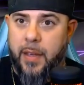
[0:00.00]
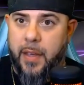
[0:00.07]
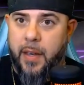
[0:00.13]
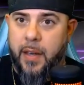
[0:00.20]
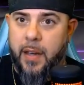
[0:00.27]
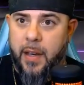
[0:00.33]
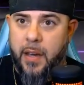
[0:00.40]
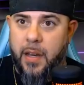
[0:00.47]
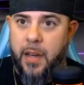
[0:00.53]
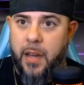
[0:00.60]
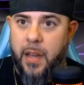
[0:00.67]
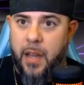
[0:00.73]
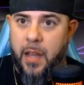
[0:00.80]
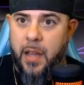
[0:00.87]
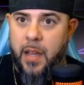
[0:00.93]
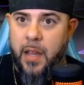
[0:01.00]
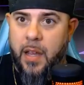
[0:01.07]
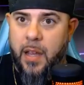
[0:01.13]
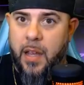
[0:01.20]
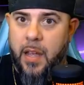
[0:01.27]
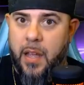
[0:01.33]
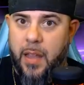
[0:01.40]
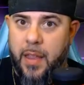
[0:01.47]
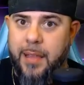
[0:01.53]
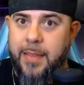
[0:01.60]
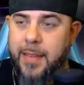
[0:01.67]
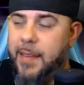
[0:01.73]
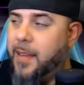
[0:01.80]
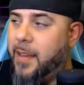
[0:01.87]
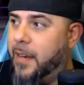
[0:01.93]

hit. That's a hit.